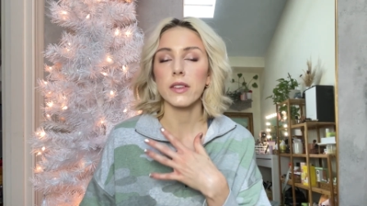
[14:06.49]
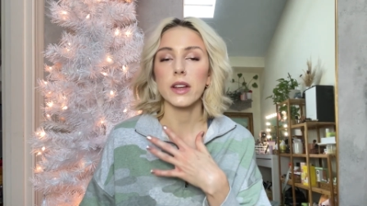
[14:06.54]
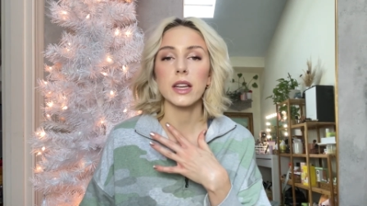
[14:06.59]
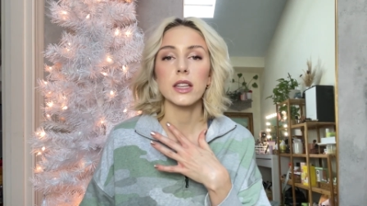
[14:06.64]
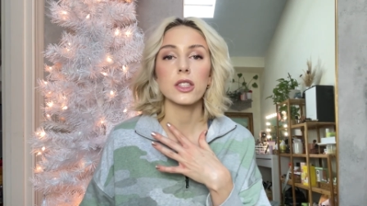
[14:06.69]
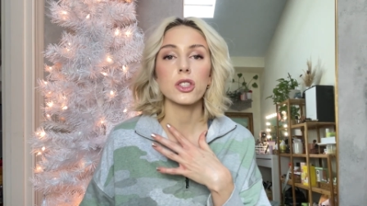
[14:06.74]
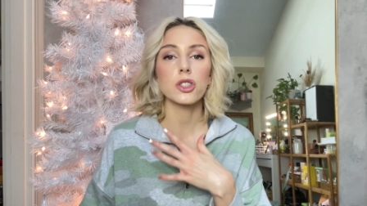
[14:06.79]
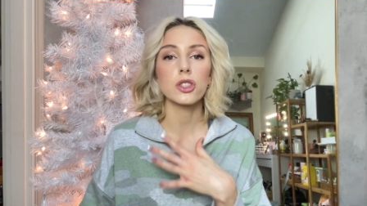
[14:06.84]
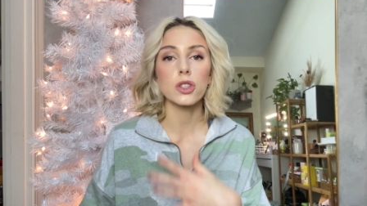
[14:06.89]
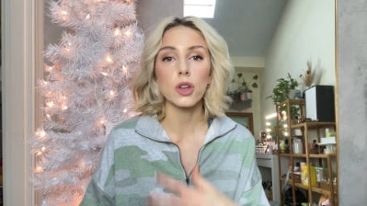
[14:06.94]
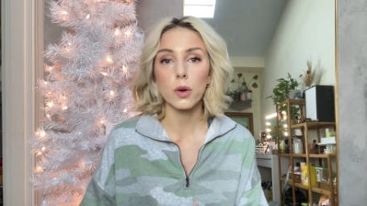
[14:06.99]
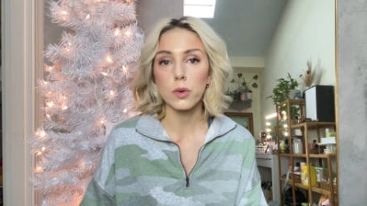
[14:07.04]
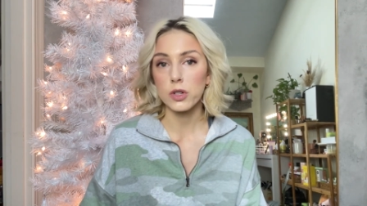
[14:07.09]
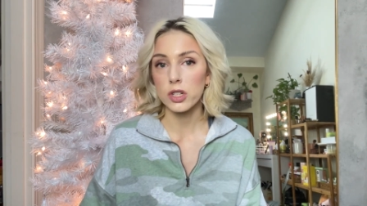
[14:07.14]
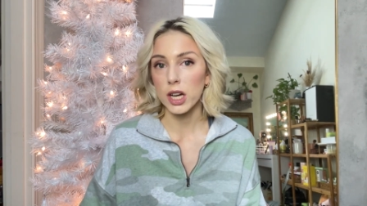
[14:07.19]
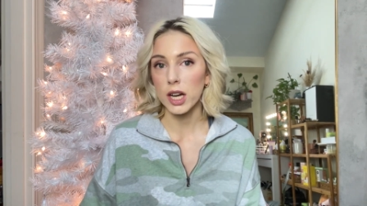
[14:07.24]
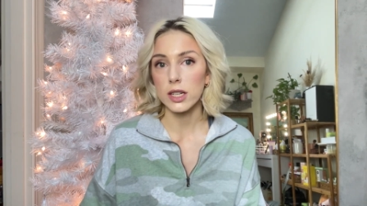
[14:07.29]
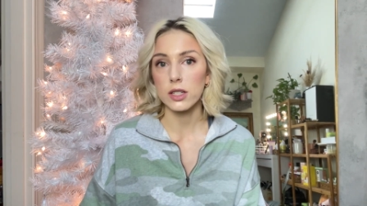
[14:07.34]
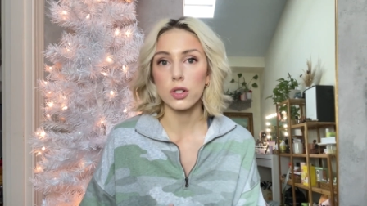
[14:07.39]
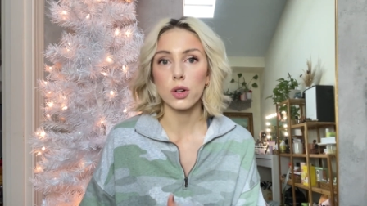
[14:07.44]
It's so
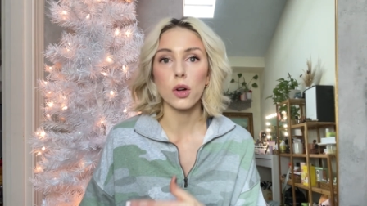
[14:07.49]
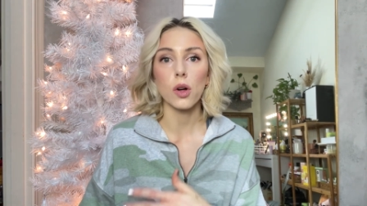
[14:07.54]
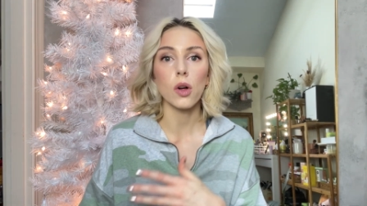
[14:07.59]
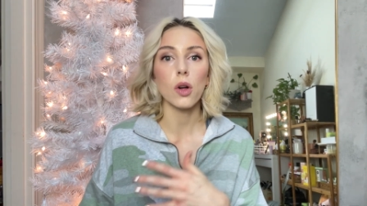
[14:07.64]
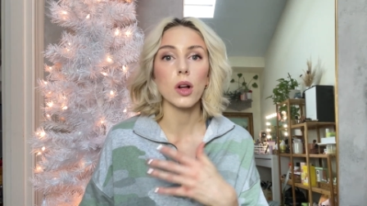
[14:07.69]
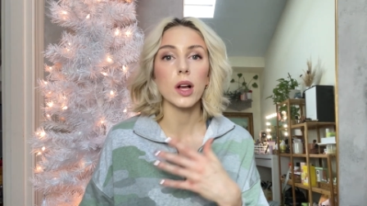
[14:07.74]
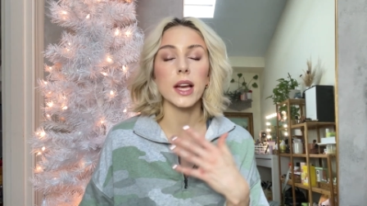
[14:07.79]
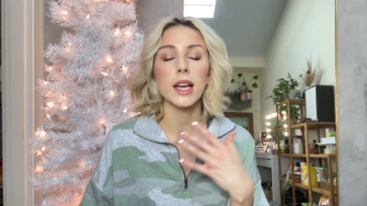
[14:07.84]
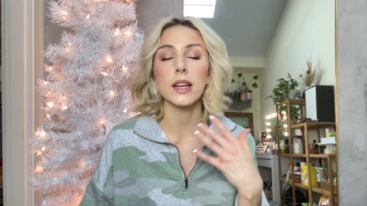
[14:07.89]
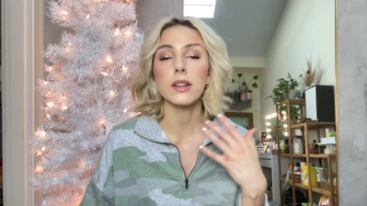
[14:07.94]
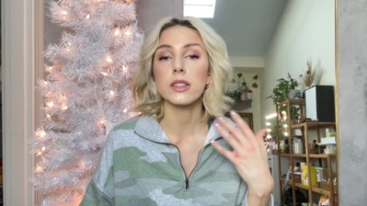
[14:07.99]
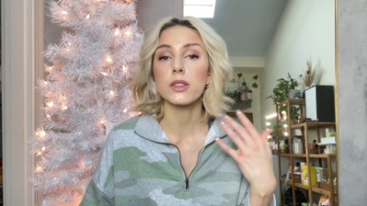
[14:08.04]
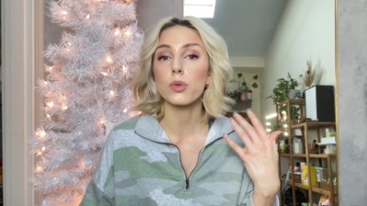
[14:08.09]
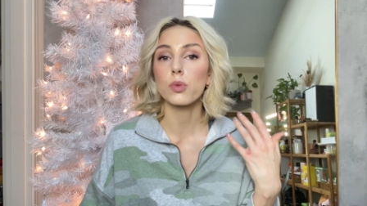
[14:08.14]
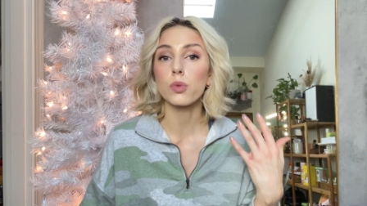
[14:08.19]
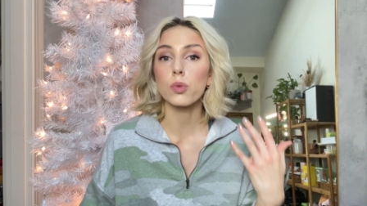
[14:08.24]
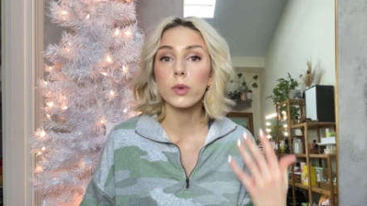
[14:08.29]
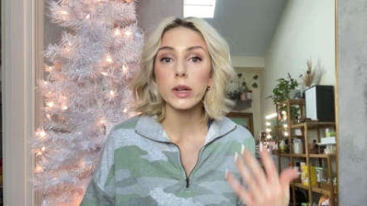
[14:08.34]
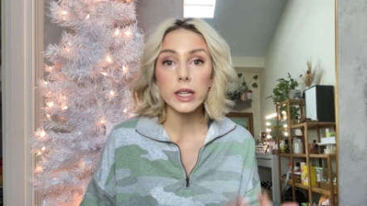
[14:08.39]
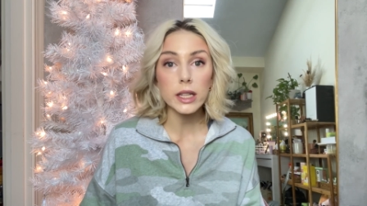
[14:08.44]
gentle. It's
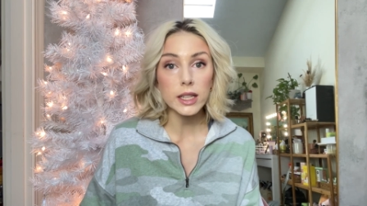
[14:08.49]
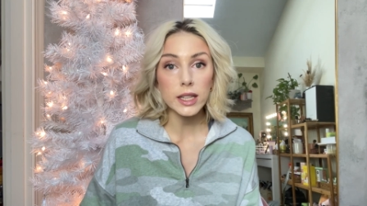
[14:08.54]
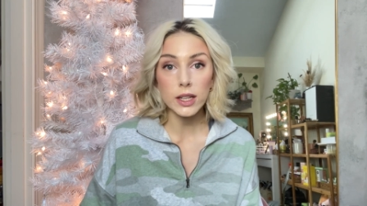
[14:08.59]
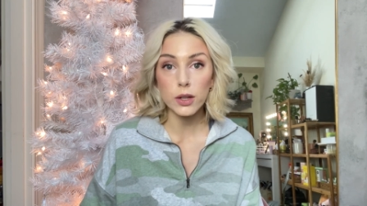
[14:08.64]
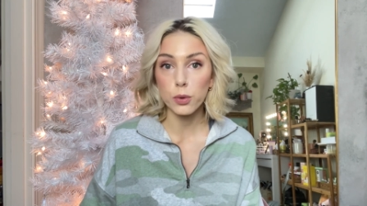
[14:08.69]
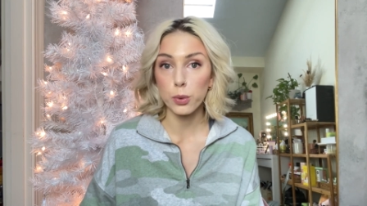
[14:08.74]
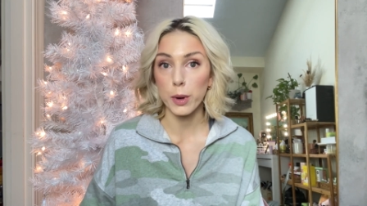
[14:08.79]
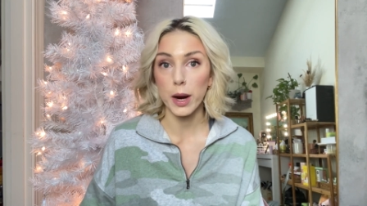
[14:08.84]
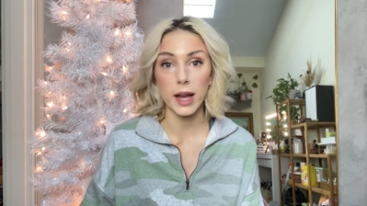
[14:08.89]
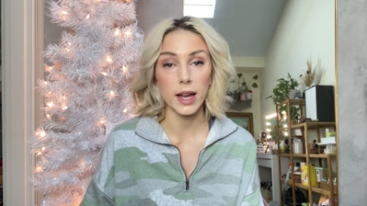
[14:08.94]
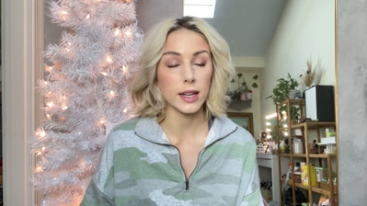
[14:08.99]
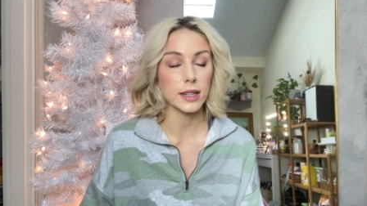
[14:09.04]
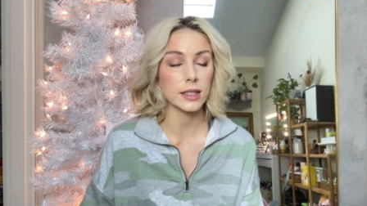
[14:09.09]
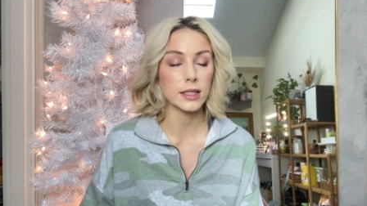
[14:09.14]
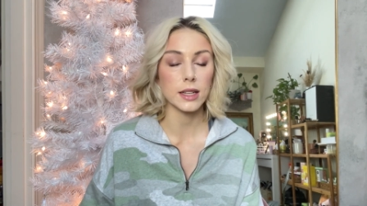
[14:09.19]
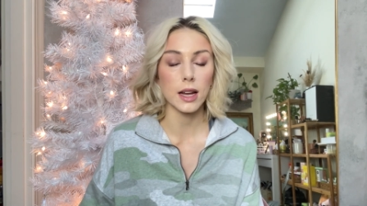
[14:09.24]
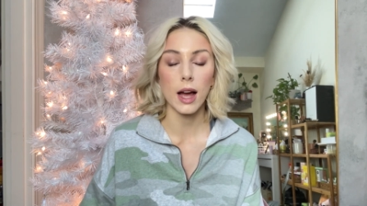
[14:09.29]
really great.